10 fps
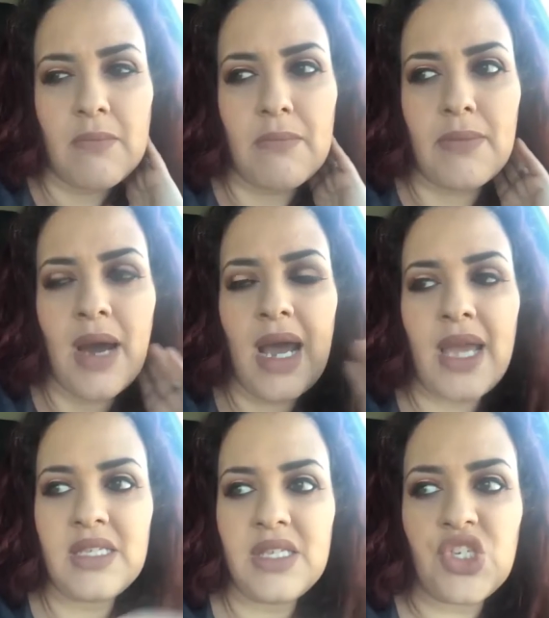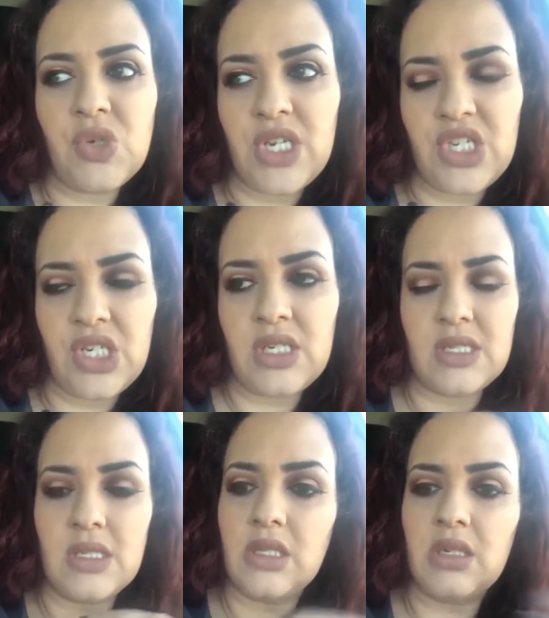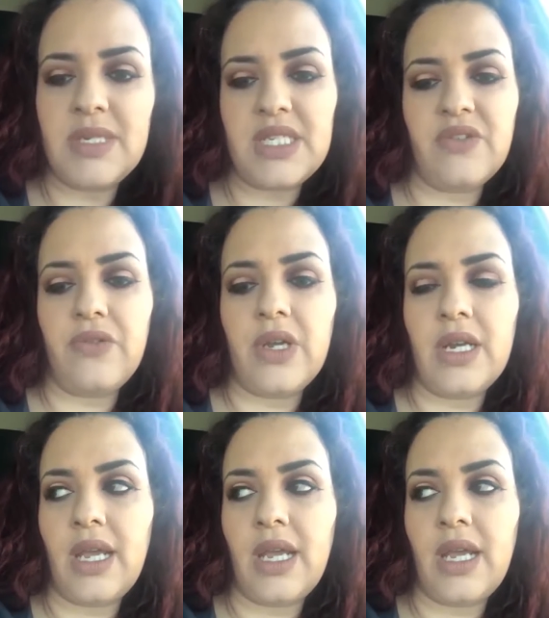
My situation is a little bit different,